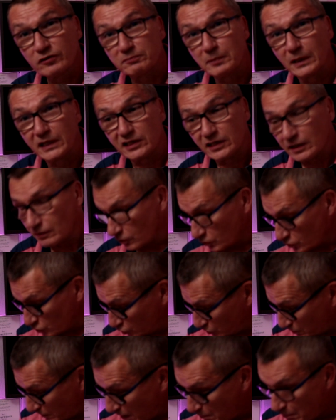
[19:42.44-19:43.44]
of my gear,
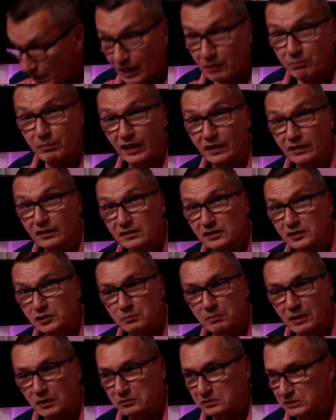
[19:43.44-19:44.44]
also my backpack is
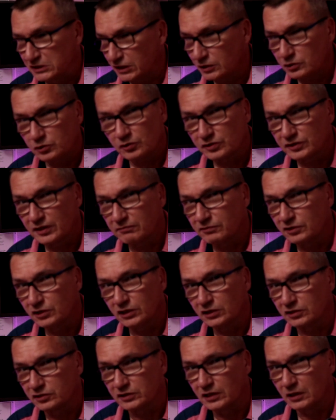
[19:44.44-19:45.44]
about 6 or 7
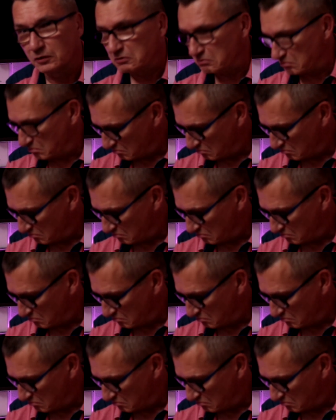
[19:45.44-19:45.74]
years now.